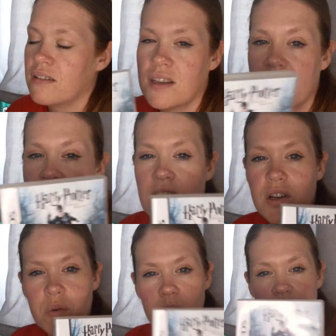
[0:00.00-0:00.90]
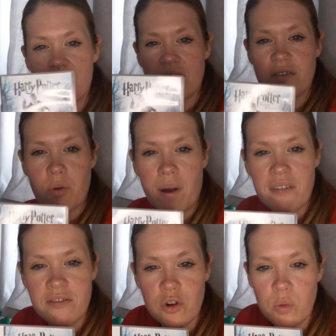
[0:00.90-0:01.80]
think this only sells for about
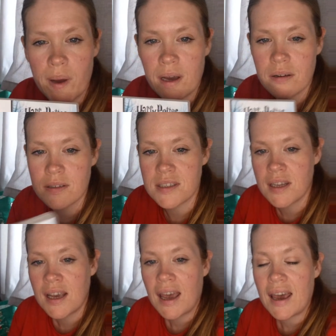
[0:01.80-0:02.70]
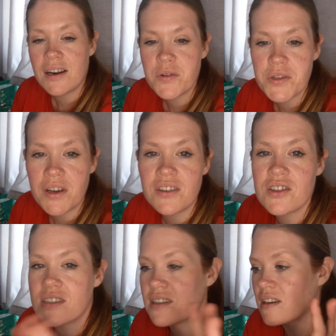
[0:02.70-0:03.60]
£4, and also
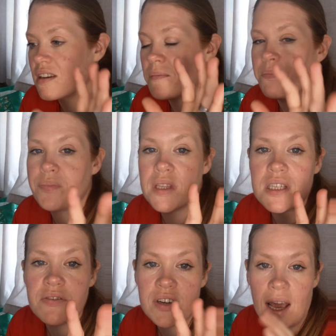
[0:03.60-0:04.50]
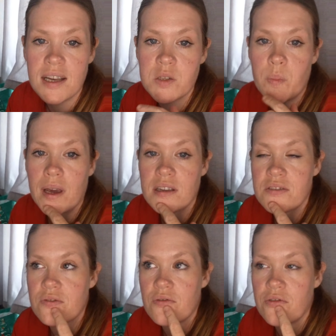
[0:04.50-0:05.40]
just the different aspects
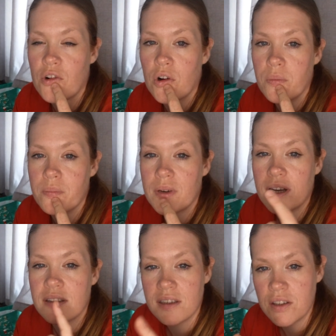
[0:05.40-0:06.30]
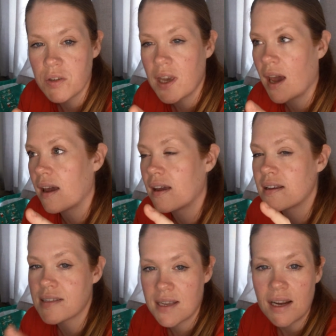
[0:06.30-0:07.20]
from like the UK
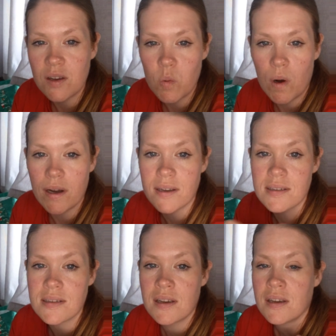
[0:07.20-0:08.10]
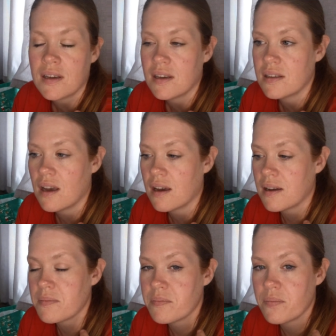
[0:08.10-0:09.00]
selling wise,
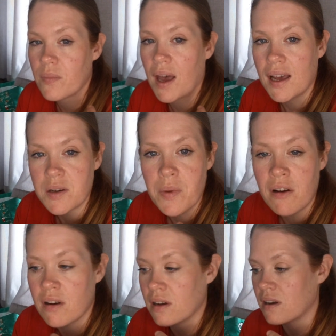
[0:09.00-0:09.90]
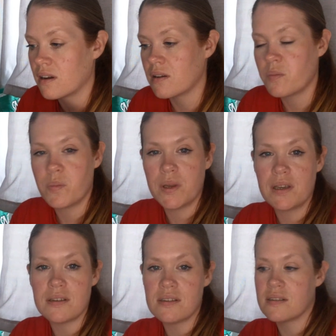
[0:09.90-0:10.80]
and America,
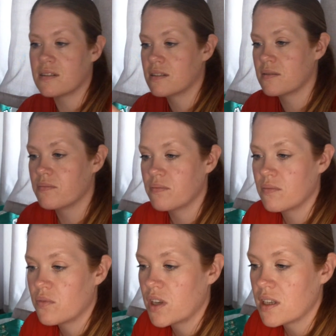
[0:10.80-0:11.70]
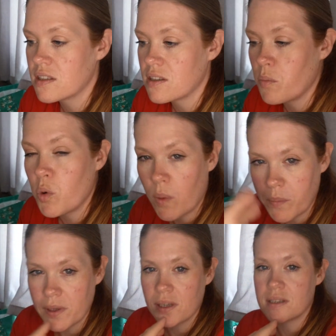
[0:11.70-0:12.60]
because things are more
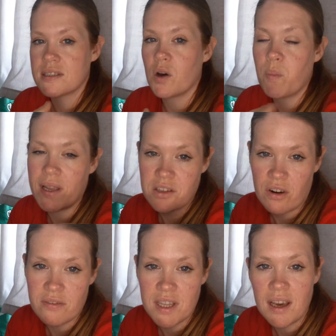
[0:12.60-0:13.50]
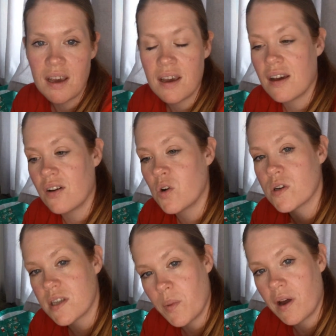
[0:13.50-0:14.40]
popular, sell better over there or
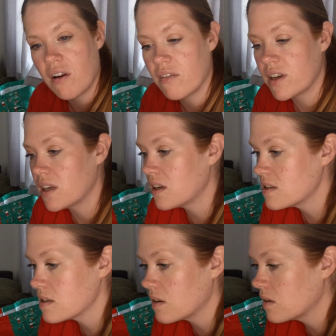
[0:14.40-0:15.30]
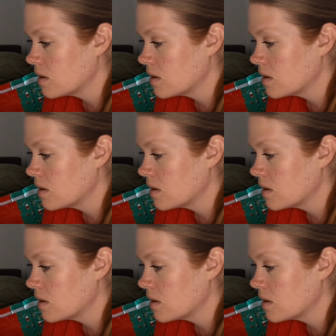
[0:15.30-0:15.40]
sell better over here. So